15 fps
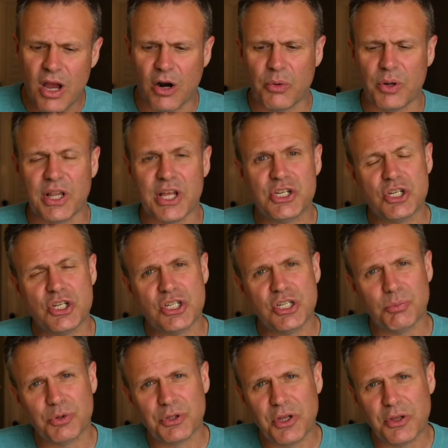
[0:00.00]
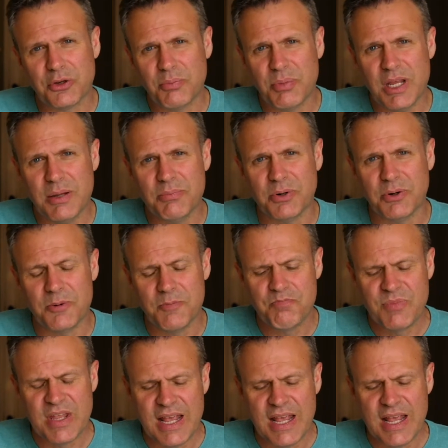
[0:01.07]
our relationship with other people.